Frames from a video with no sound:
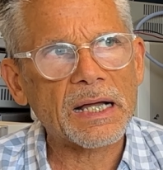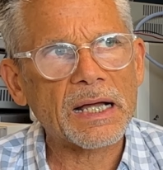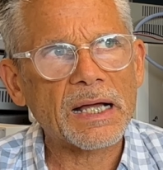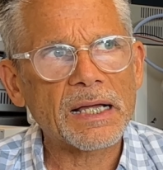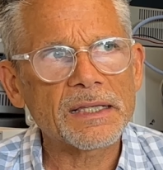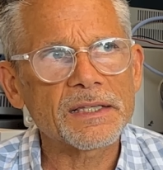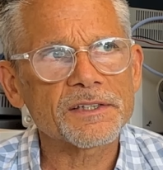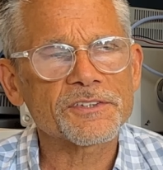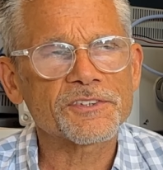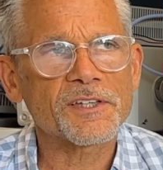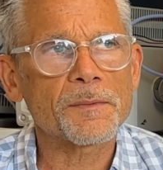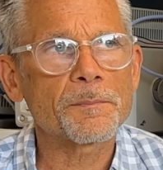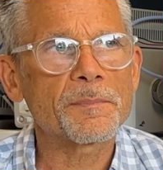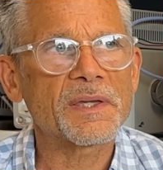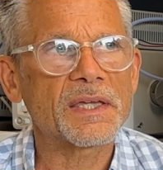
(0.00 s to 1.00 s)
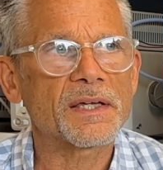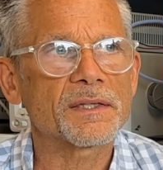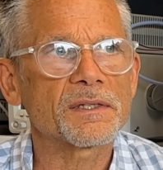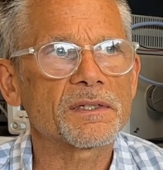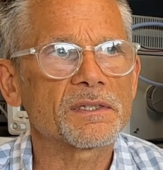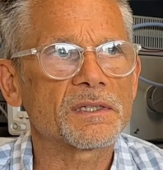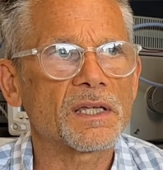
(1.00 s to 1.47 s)
ISM
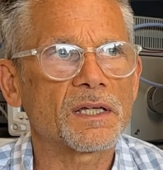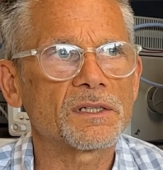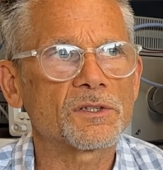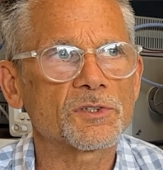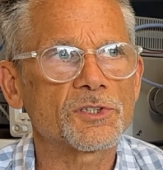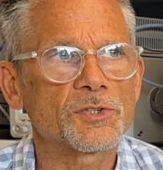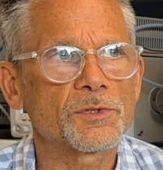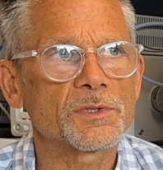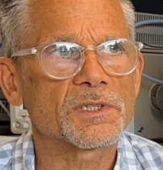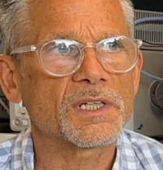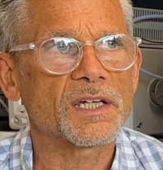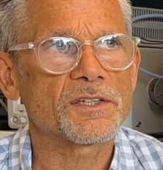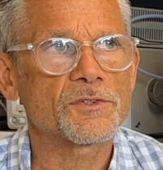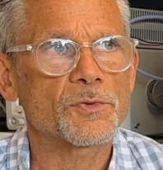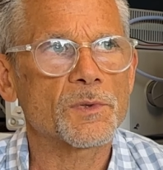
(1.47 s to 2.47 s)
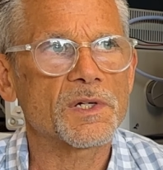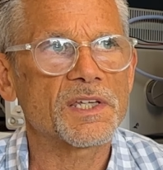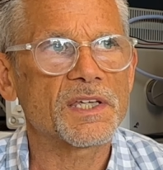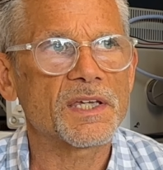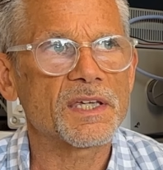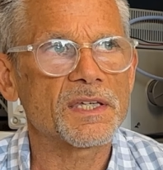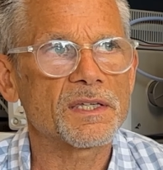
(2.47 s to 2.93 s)
band 902 to
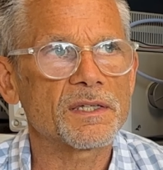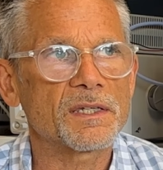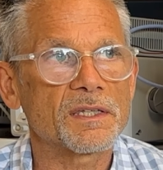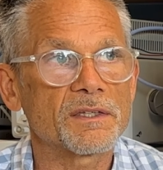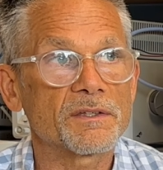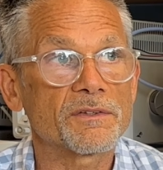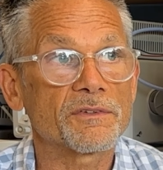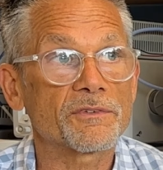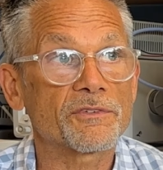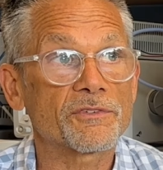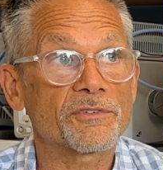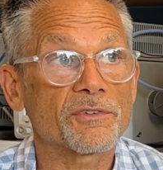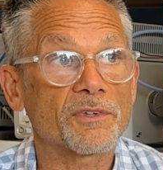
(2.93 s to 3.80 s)
928 is,